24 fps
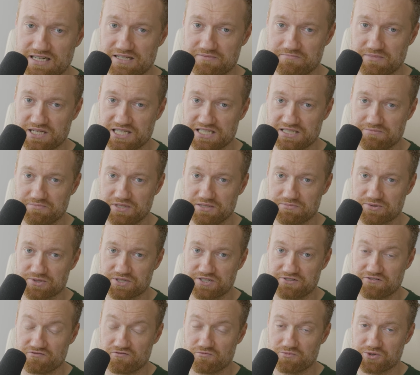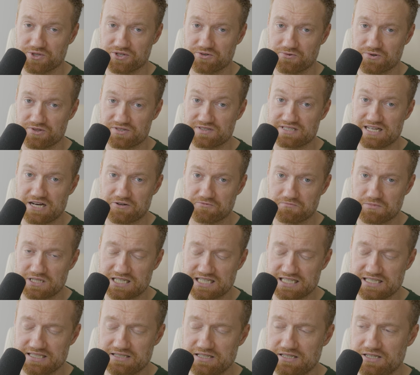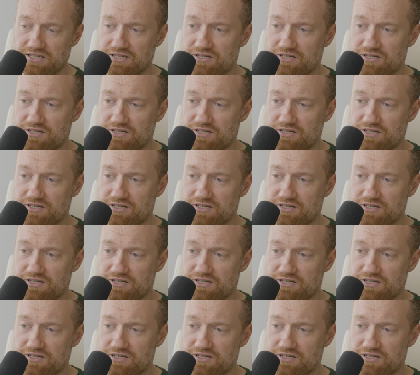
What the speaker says: and many people that are familiar with sound money.